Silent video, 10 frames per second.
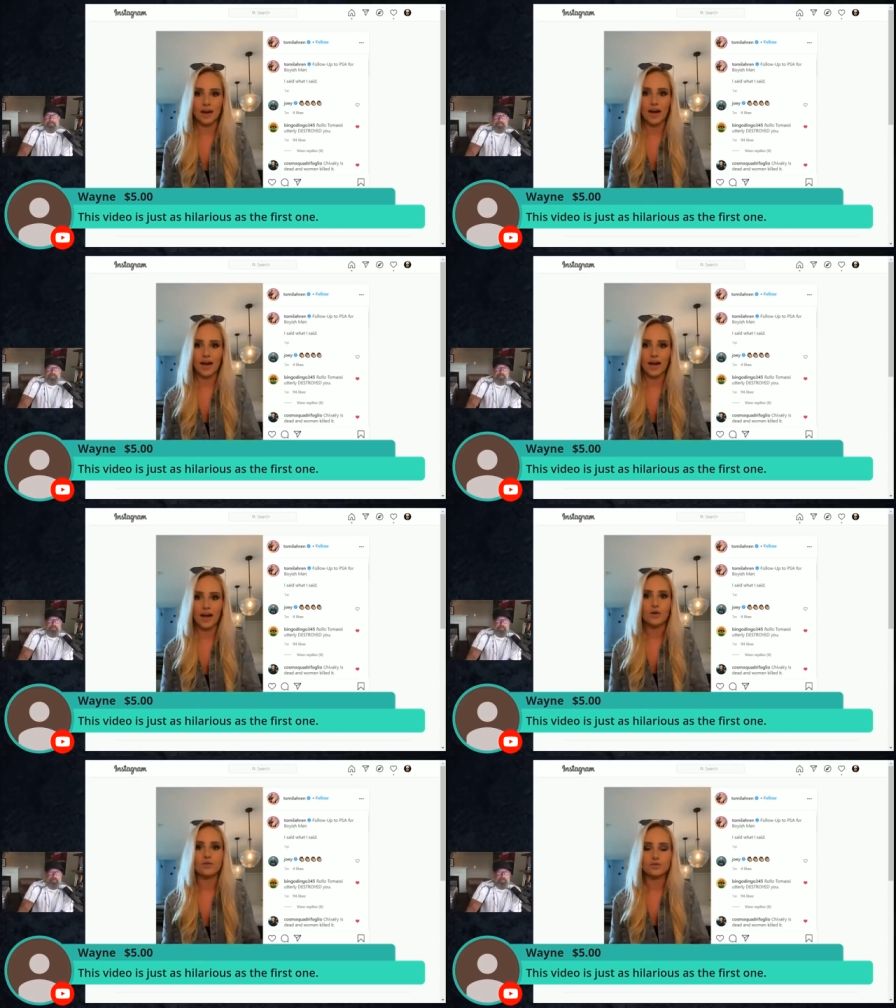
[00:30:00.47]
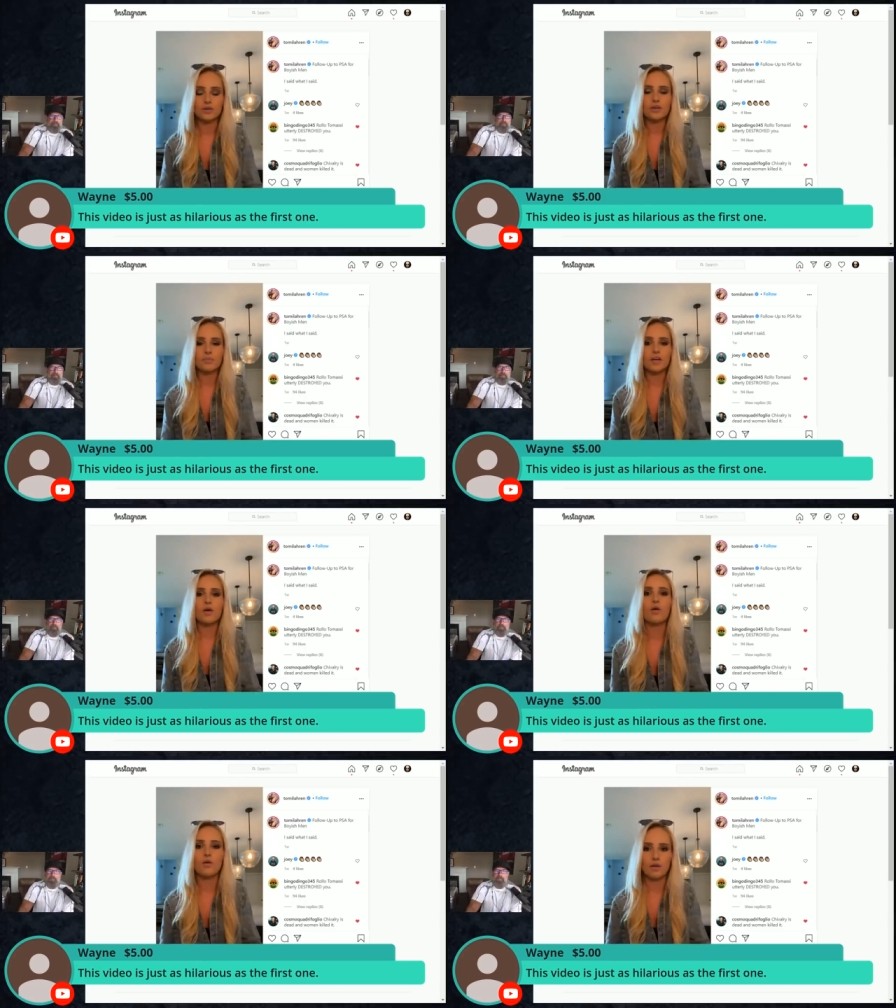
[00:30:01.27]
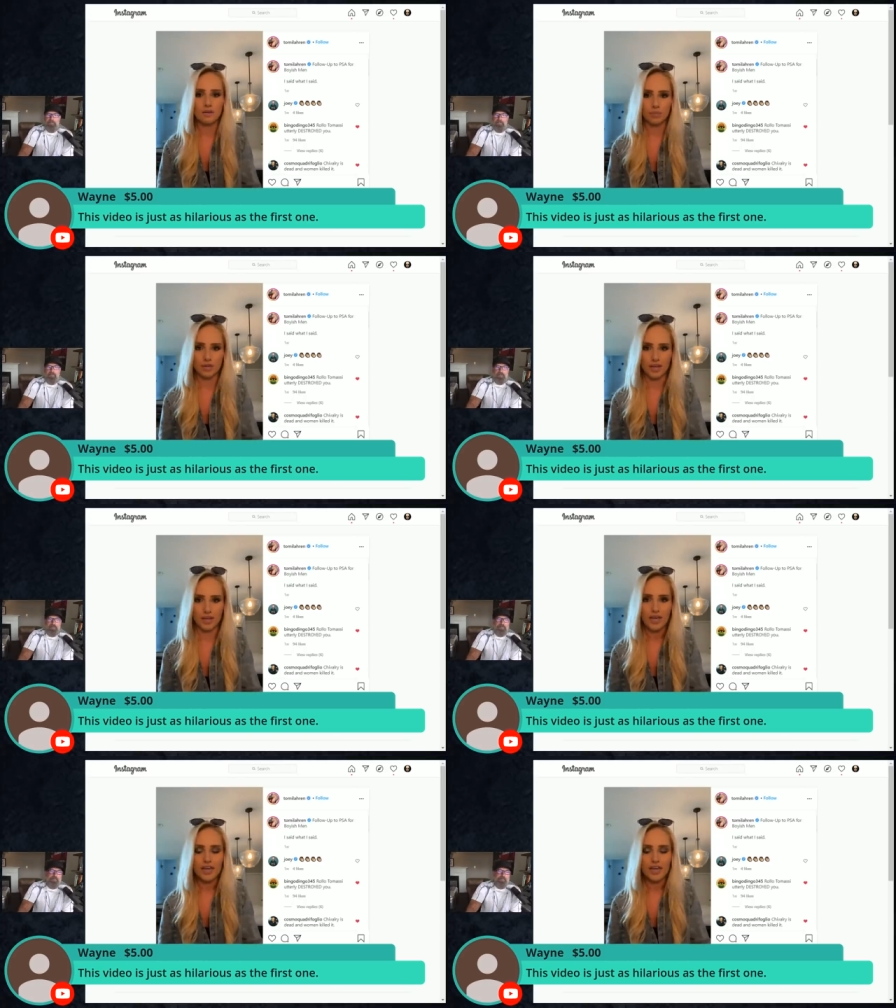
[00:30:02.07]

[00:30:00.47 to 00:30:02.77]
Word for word: guy who treated me horribly.